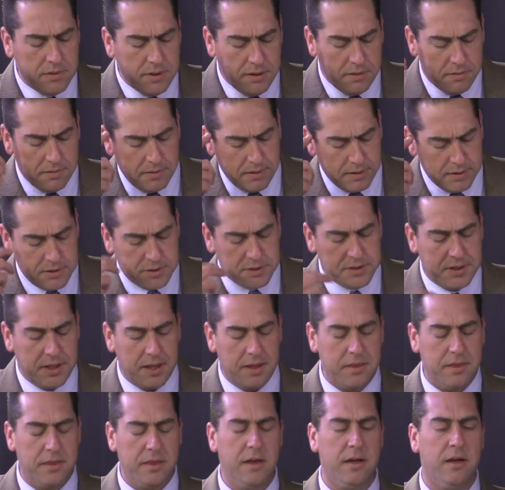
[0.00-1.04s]
you know, just
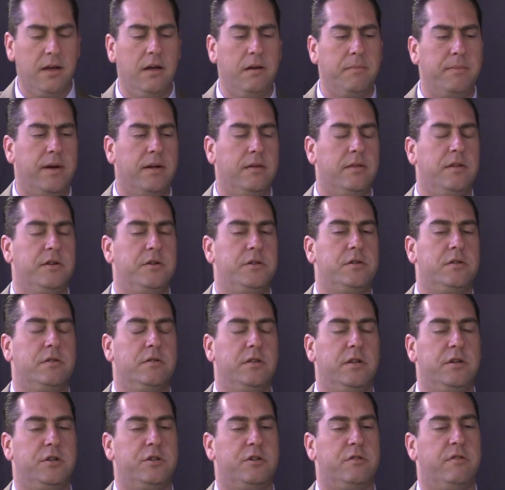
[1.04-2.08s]
thinking about this
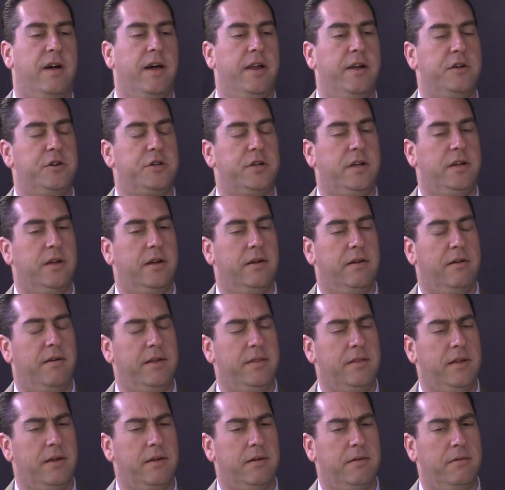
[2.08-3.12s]
this strategy, you know, I
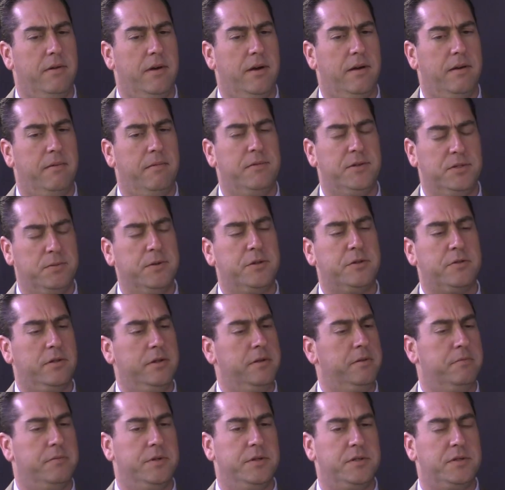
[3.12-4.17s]
think uh,
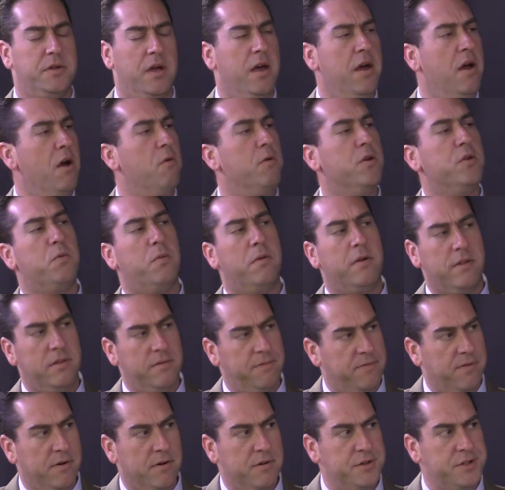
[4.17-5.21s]
Switzerland was was one of the
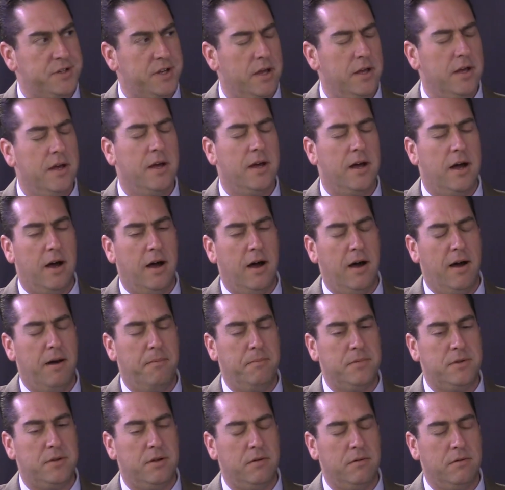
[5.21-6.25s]
first um,
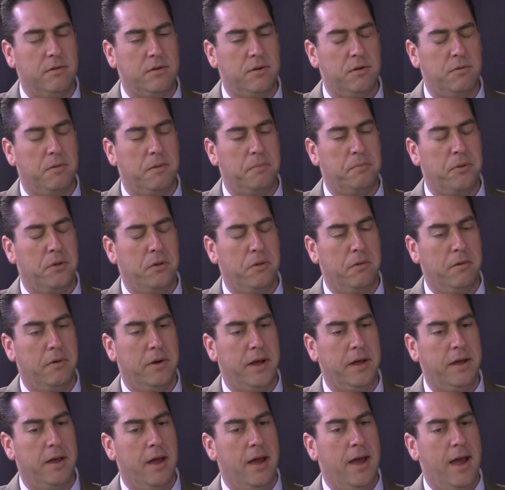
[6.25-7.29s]
to to
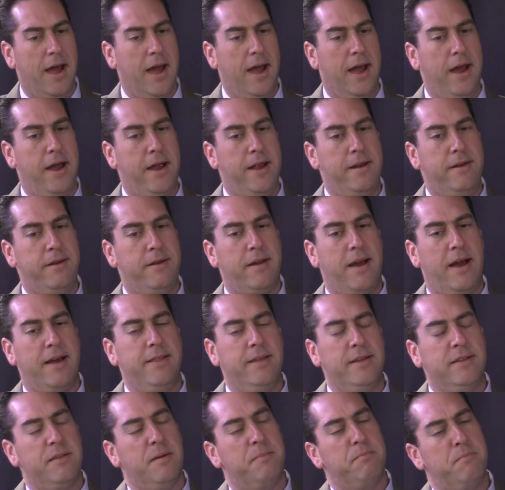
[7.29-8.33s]
employ, and I
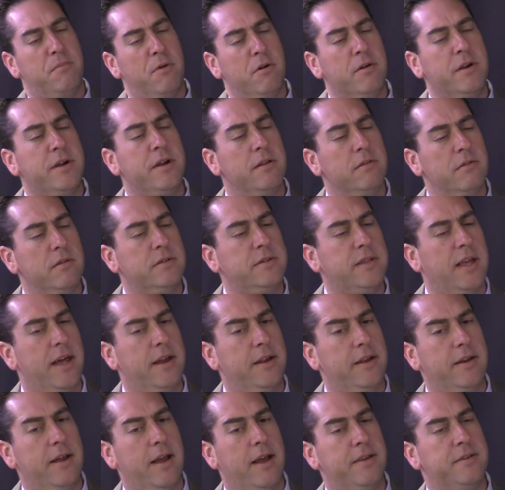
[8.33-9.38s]
think the market looked at
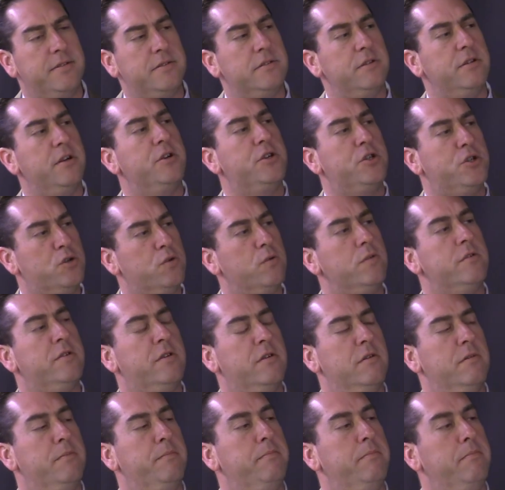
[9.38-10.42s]
it as a, a
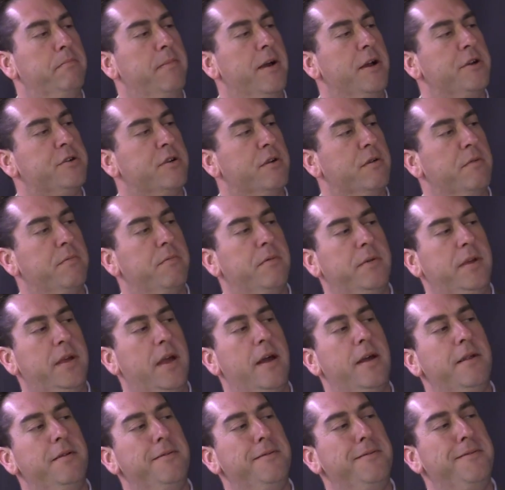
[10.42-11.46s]
short-term measure.
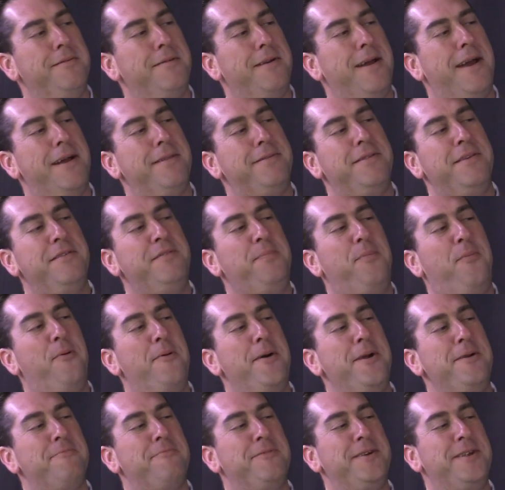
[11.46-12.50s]
Yet at this point, we